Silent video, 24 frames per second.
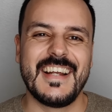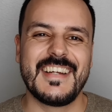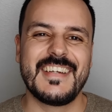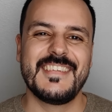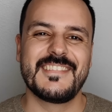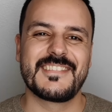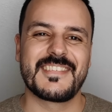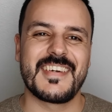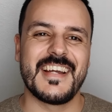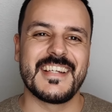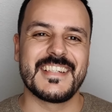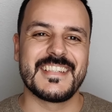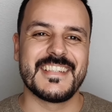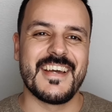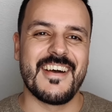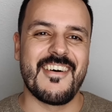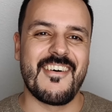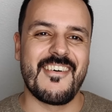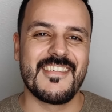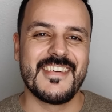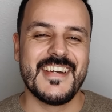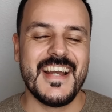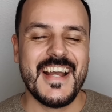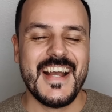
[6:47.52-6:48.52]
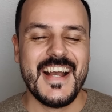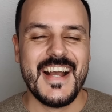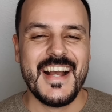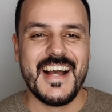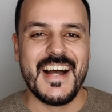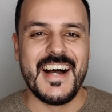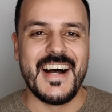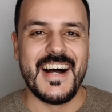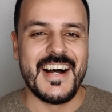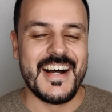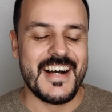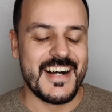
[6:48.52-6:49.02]
right now.
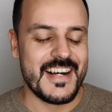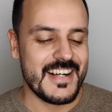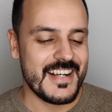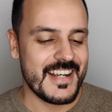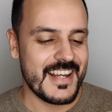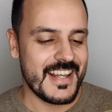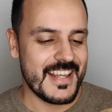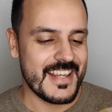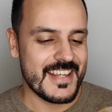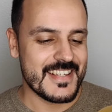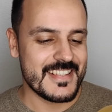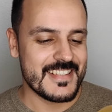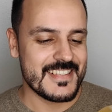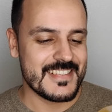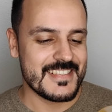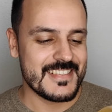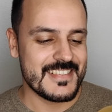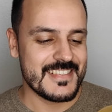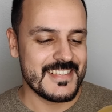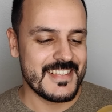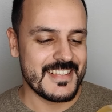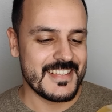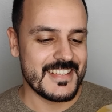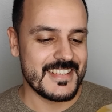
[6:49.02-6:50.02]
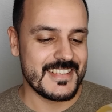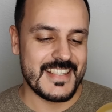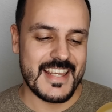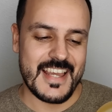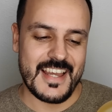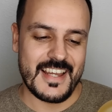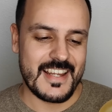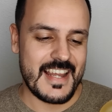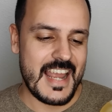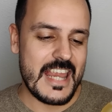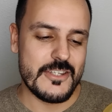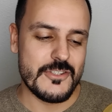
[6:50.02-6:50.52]

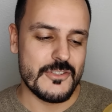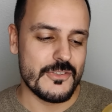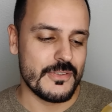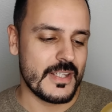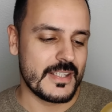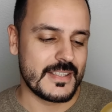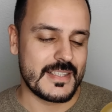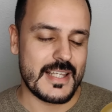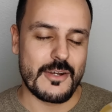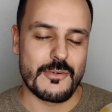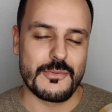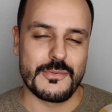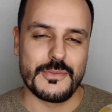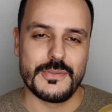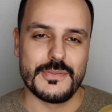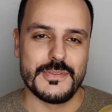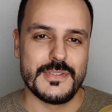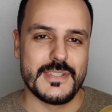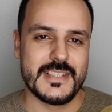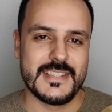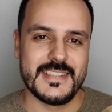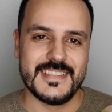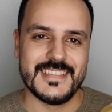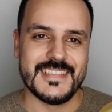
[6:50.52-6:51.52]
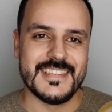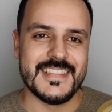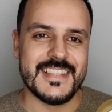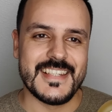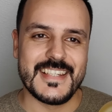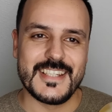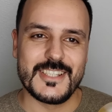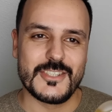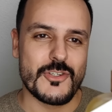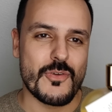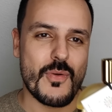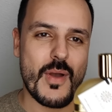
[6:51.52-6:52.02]
Yeah, I knew that I would
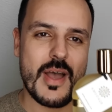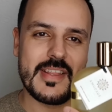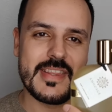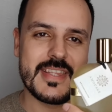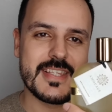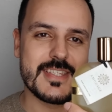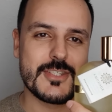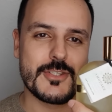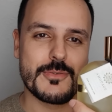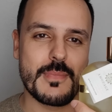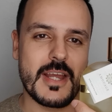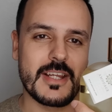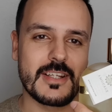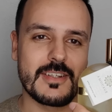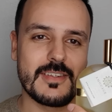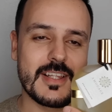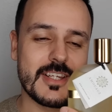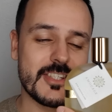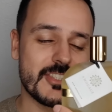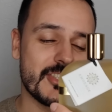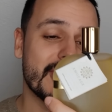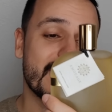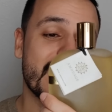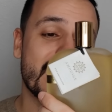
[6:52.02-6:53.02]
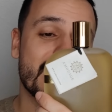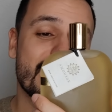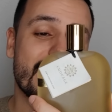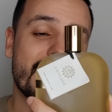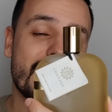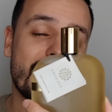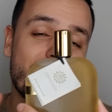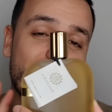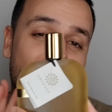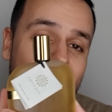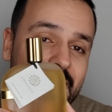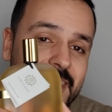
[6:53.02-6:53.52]
needed to add this to my collection and
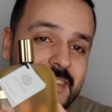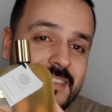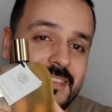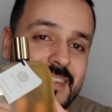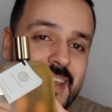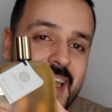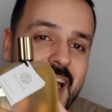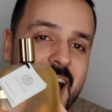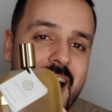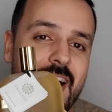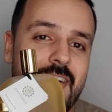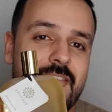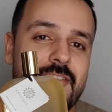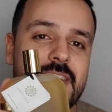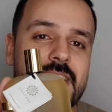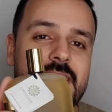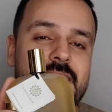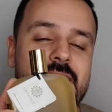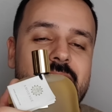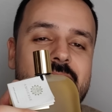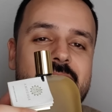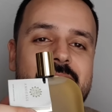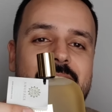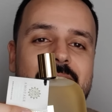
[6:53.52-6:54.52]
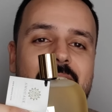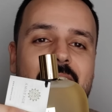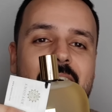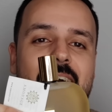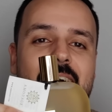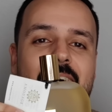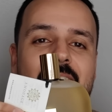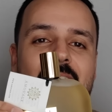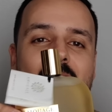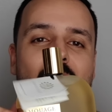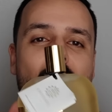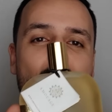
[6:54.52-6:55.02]
finally have it. It's
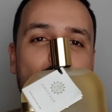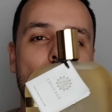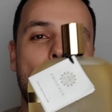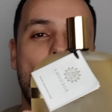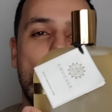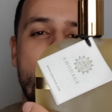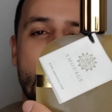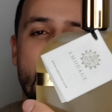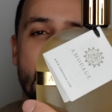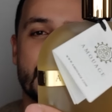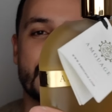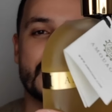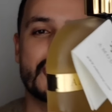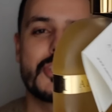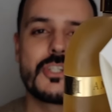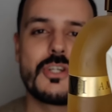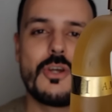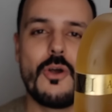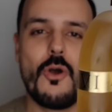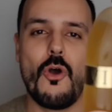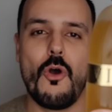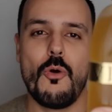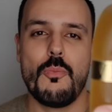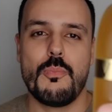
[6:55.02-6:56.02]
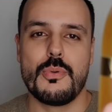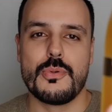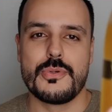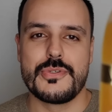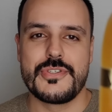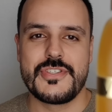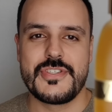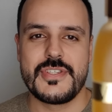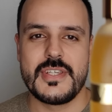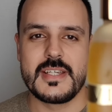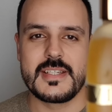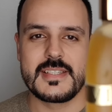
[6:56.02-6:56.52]
Amouage Opus
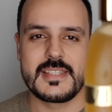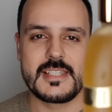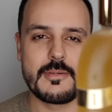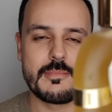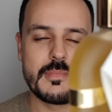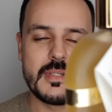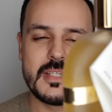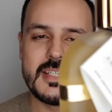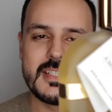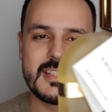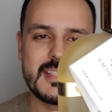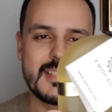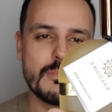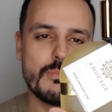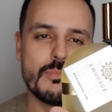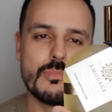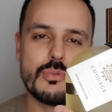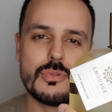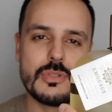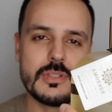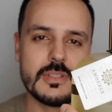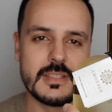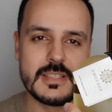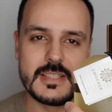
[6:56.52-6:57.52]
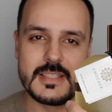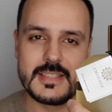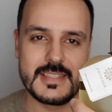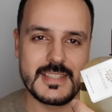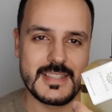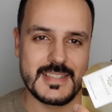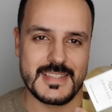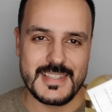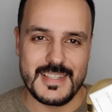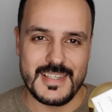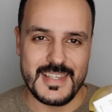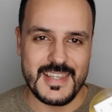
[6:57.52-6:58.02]
6. I mean, it's brilliant.
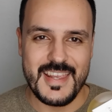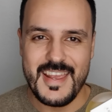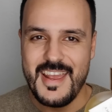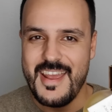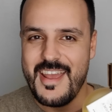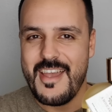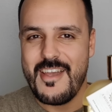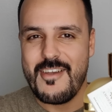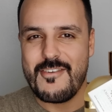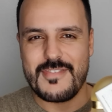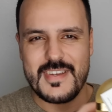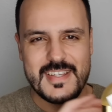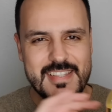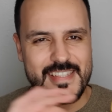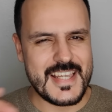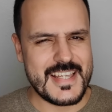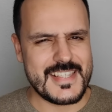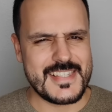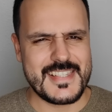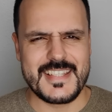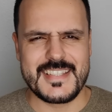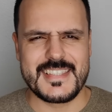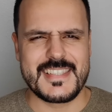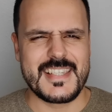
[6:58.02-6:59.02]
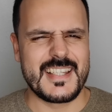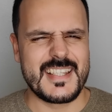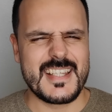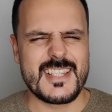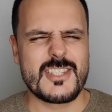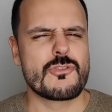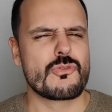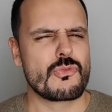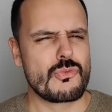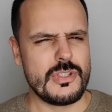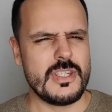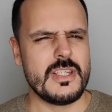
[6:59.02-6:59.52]
It's a fantastic scent.
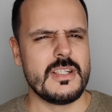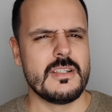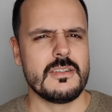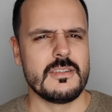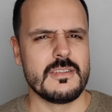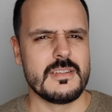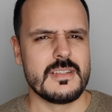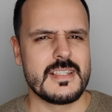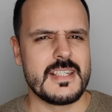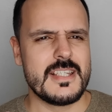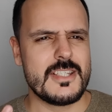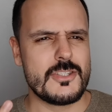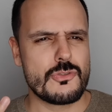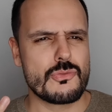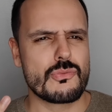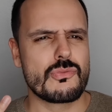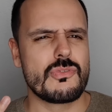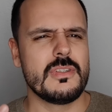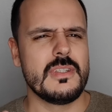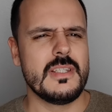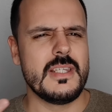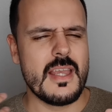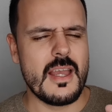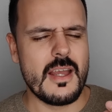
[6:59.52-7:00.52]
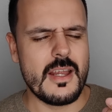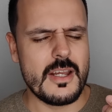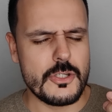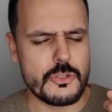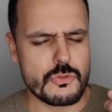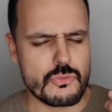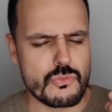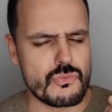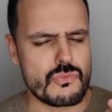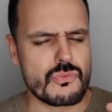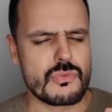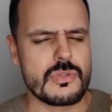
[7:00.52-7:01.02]
It's regal. It's really a
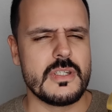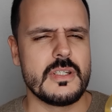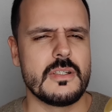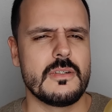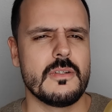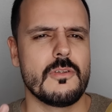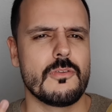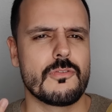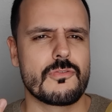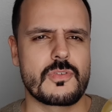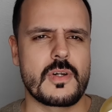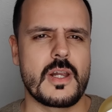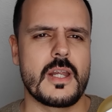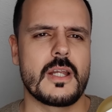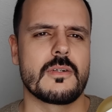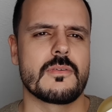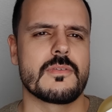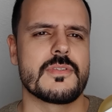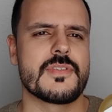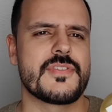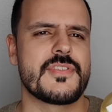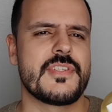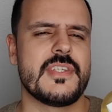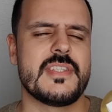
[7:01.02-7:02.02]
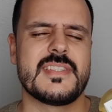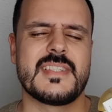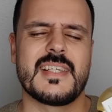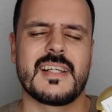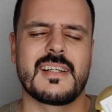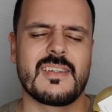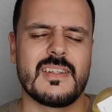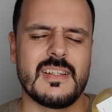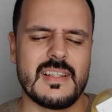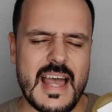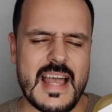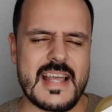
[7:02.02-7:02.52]
regal fragrance. It's a
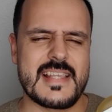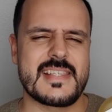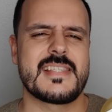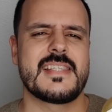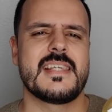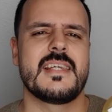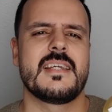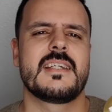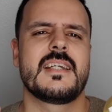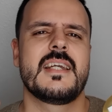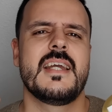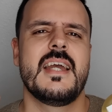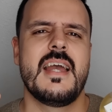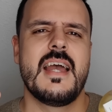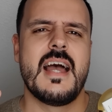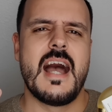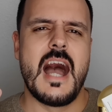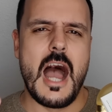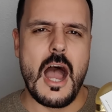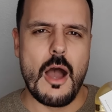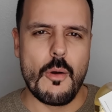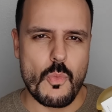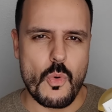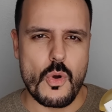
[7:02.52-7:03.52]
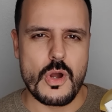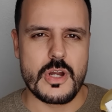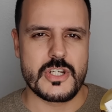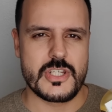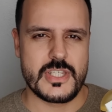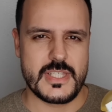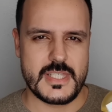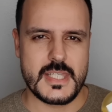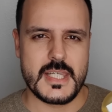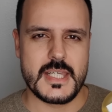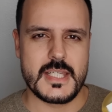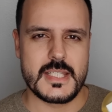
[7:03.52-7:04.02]
classic Amouage
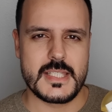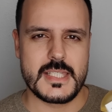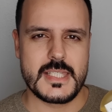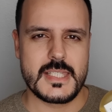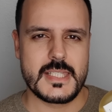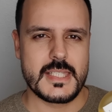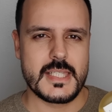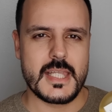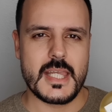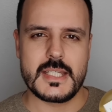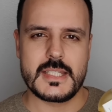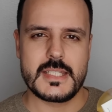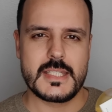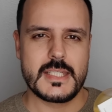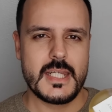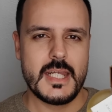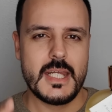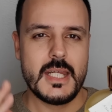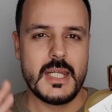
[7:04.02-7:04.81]
scent that